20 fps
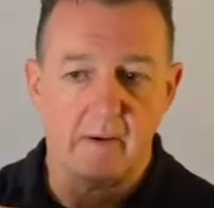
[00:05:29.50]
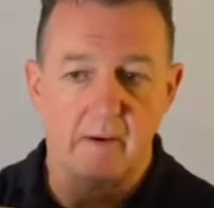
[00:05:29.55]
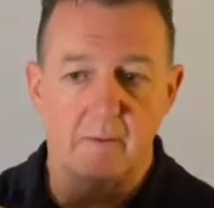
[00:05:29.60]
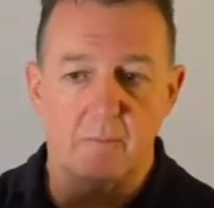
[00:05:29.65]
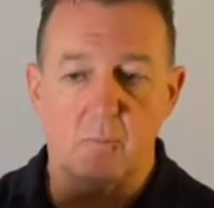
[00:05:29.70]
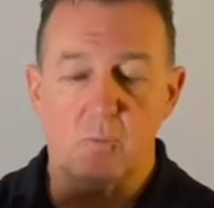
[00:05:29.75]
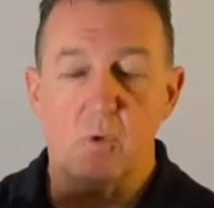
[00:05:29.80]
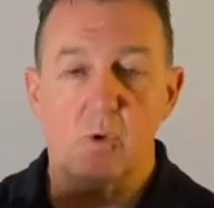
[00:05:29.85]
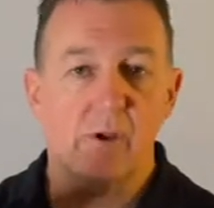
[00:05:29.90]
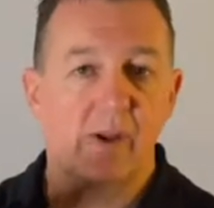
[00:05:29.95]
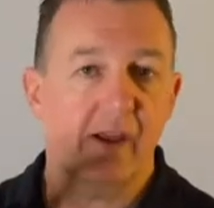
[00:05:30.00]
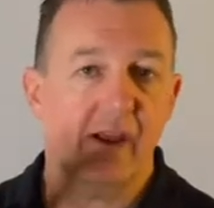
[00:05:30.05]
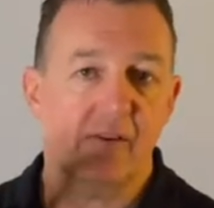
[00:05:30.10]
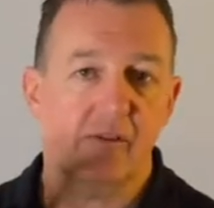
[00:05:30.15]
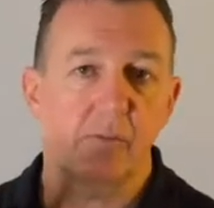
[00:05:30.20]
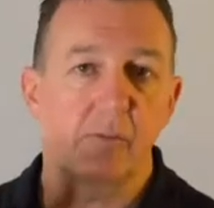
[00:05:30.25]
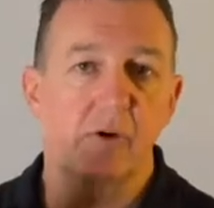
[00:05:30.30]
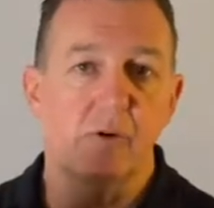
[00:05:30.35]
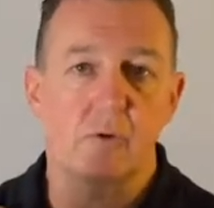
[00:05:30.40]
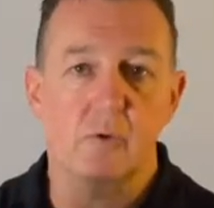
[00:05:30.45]
water
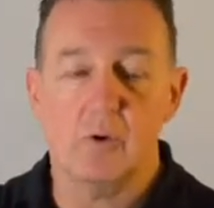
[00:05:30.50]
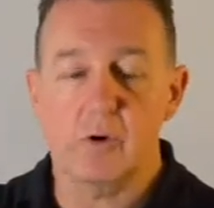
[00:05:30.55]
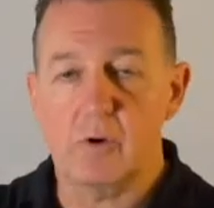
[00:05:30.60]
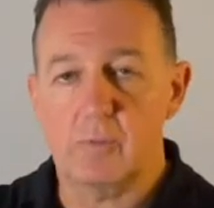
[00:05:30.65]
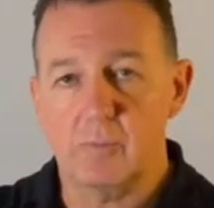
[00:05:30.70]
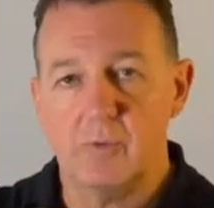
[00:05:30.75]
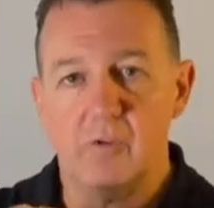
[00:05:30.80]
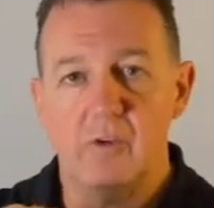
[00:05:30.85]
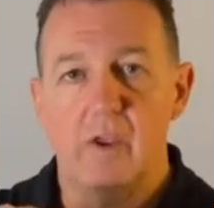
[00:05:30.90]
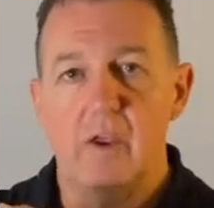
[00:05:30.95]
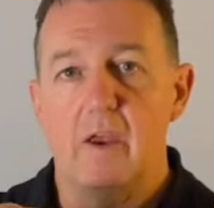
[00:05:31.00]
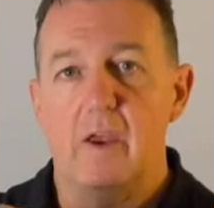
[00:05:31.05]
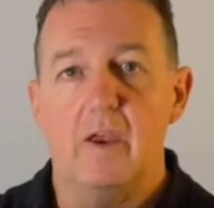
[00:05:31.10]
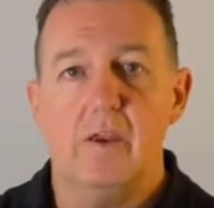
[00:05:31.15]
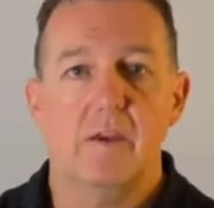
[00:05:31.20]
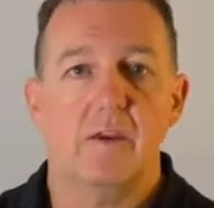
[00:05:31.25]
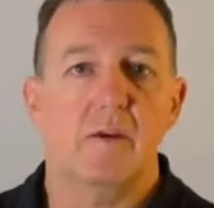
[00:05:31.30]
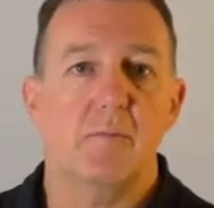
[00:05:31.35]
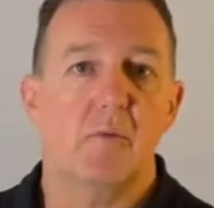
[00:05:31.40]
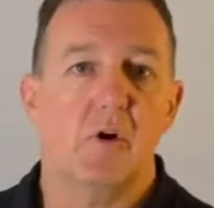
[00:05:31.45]
catchment groups,
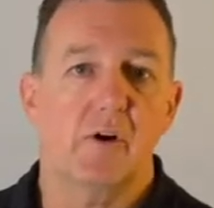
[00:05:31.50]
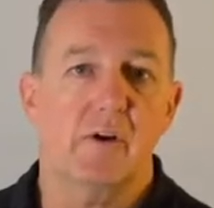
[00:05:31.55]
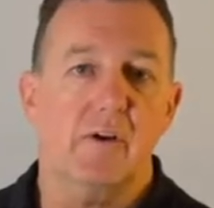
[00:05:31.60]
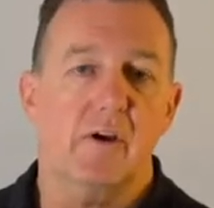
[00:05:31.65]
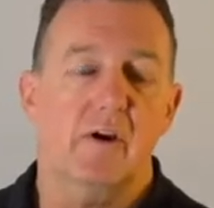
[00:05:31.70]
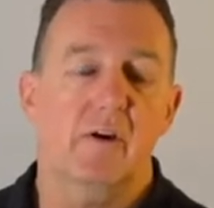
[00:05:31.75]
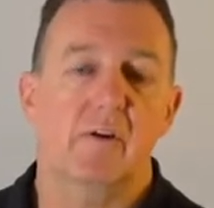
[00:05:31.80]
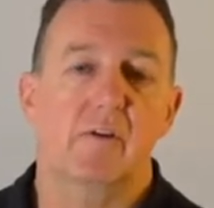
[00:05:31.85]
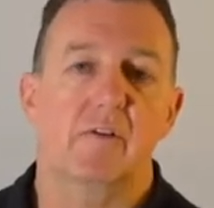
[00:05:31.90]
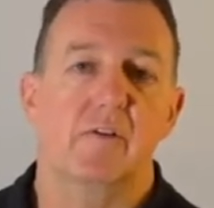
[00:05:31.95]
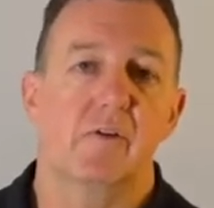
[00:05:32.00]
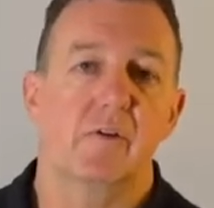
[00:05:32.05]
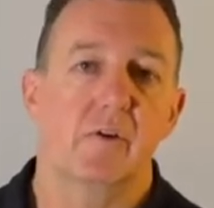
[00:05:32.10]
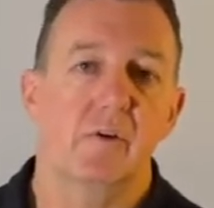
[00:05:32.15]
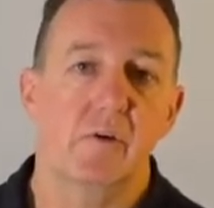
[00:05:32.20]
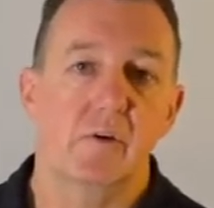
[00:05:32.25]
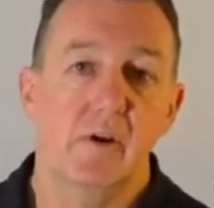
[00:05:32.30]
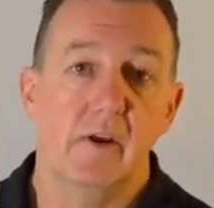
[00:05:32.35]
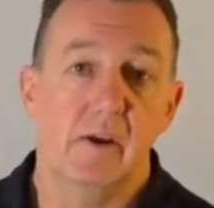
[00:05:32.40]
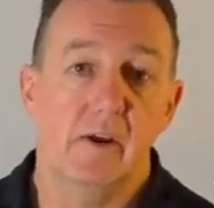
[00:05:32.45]
you might go
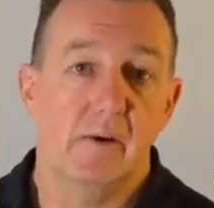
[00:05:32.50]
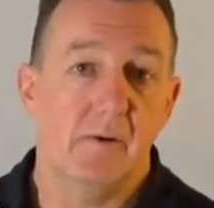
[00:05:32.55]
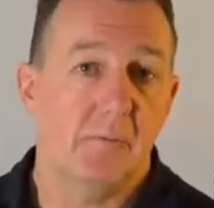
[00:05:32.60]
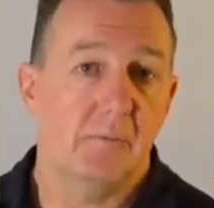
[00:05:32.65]
to